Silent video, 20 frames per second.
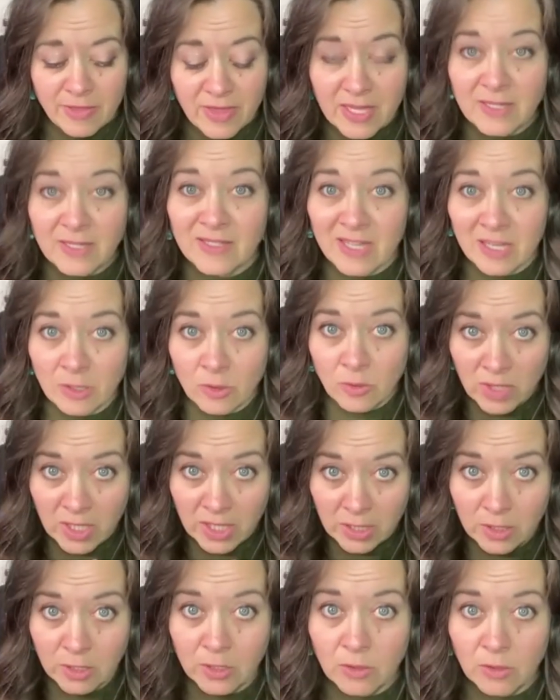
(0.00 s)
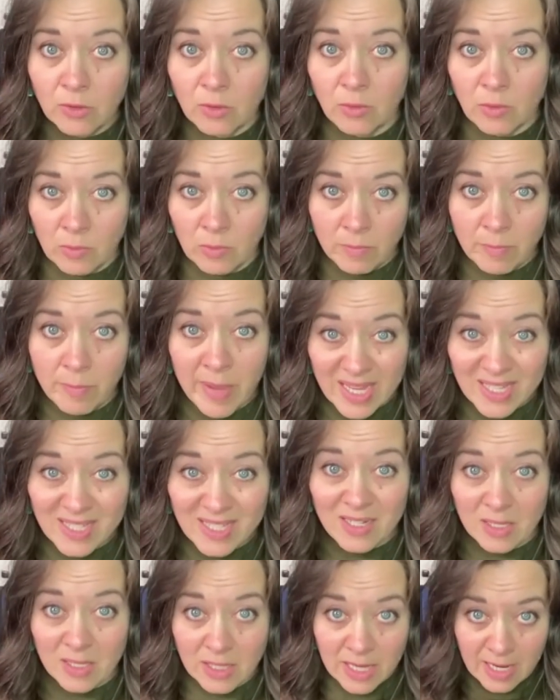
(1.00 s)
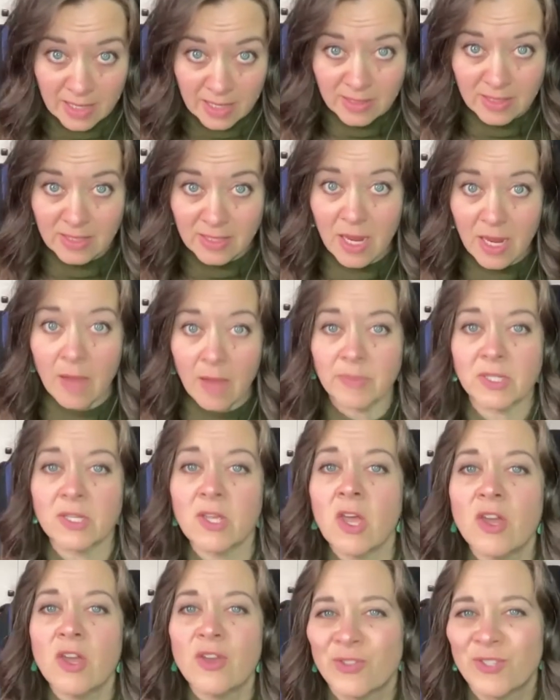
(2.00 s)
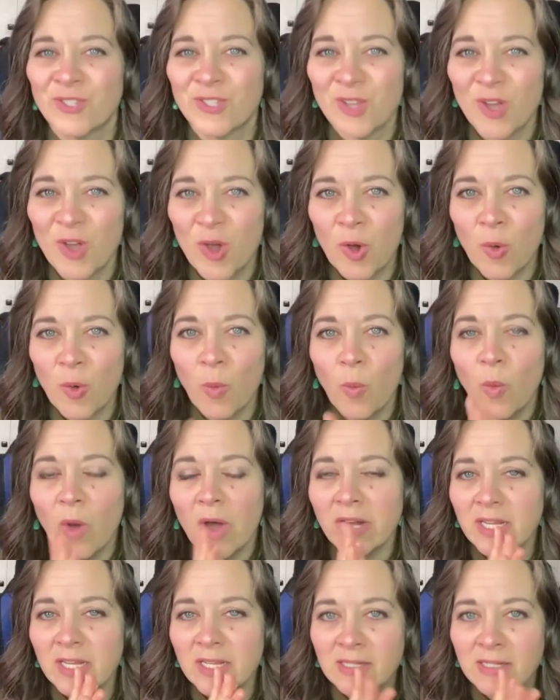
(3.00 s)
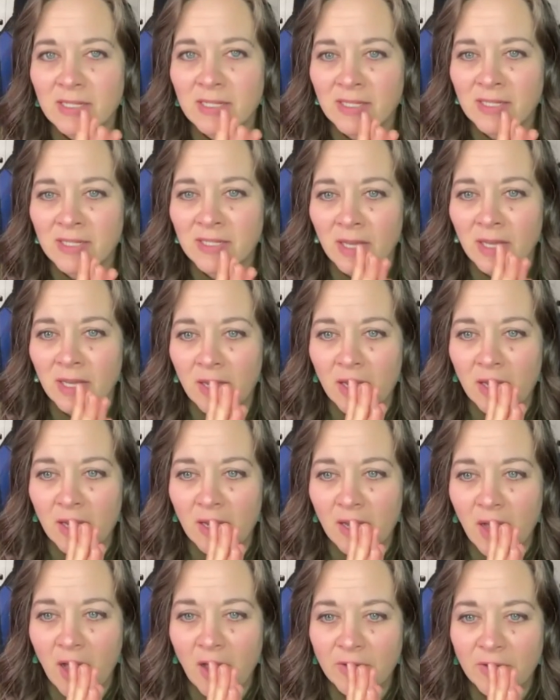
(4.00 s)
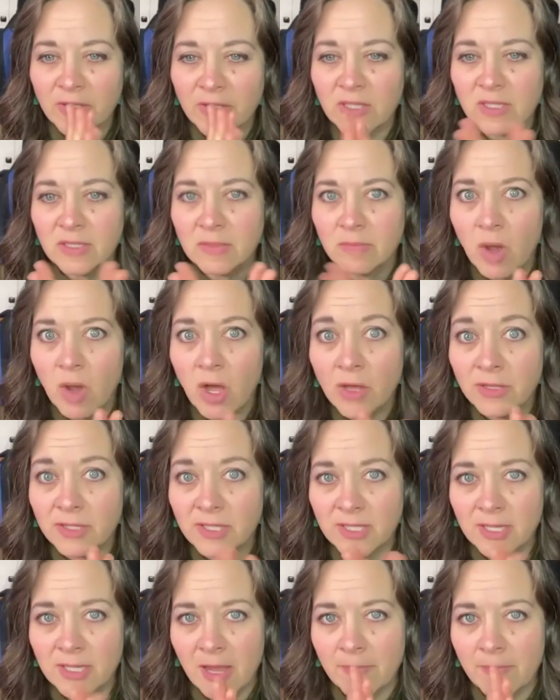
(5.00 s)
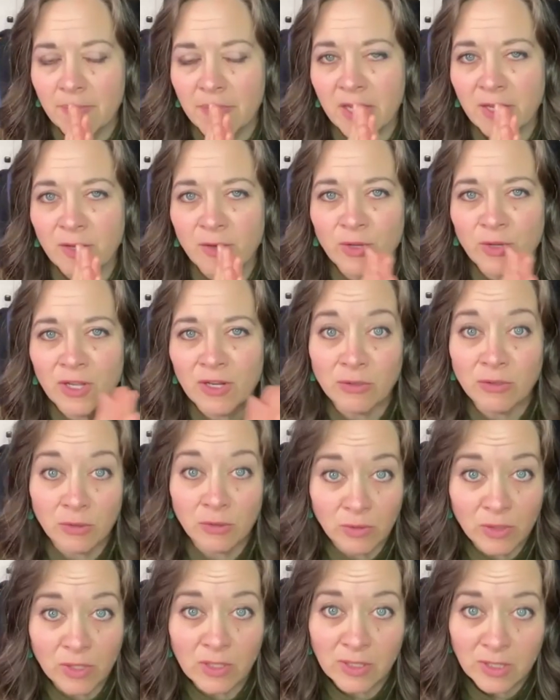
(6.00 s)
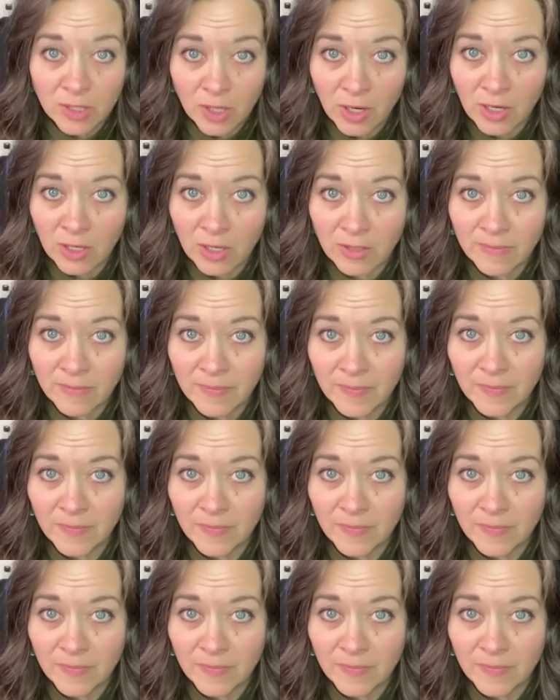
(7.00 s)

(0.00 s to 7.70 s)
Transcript: things that you need to do, best next steps. So what is a small step that you can do to start?